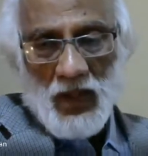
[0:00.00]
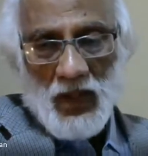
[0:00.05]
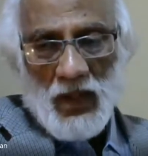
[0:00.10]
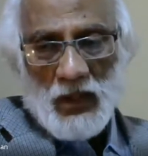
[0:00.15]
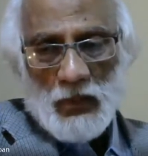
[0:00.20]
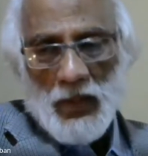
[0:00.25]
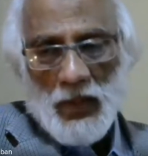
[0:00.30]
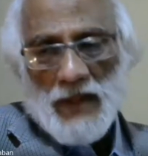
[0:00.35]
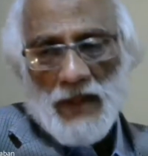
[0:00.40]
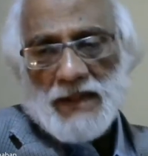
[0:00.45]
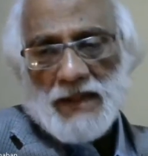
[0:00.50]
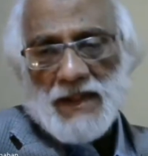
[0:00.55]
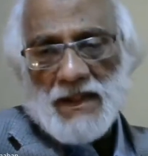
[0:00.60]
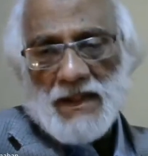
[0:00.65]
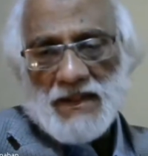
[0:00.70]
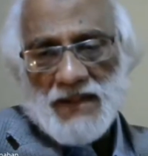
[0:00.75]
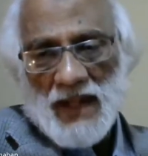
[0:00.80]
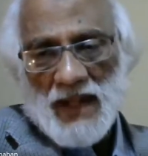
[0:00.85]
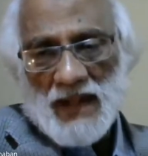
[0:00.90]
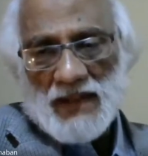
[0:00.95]

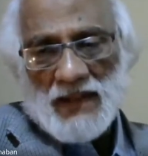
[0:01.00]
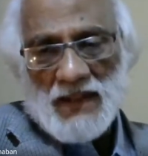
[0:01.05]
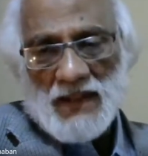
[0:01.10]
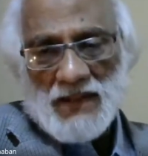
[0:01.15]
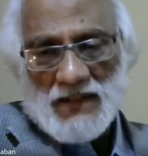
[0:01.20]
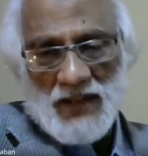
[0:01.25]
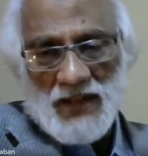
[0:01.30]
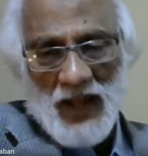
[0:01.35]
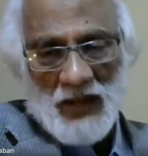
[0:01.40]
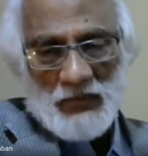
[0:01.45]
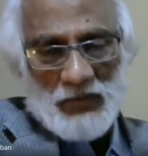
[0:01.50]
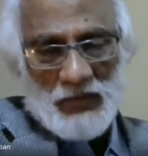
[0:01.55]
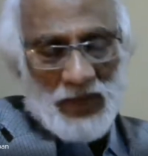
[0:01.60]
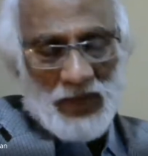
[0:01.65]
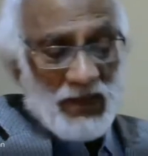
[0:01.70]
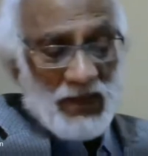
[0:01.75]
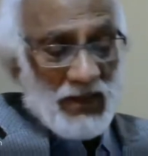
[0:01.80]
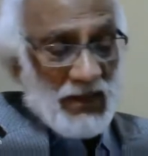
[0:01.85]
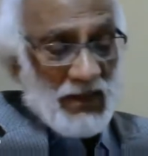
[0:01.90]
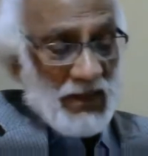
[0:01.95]
20 centers have been